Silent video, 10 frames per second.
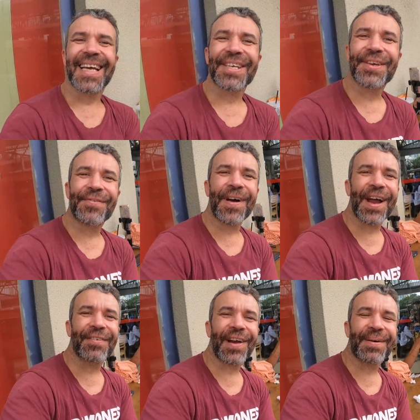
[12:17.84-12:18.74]
Thank you
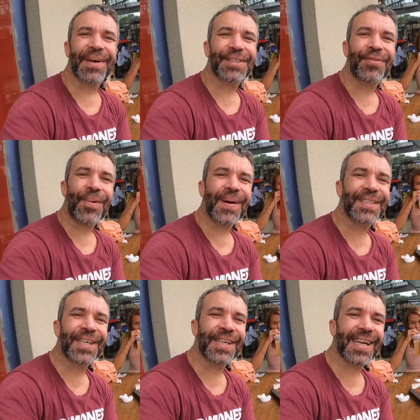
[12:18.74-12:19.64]
very, very much for
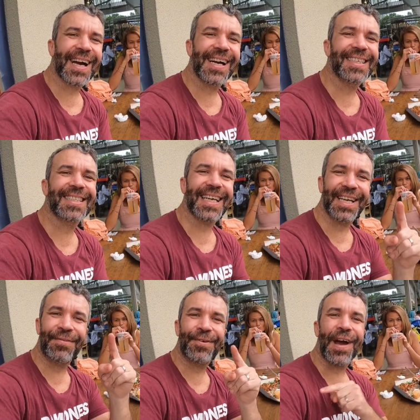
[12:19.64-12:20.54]
watching, guys.
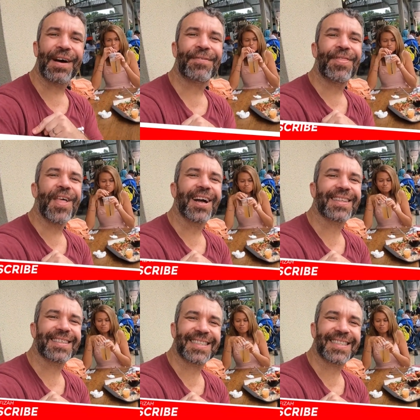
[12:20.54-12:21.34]
And if you have not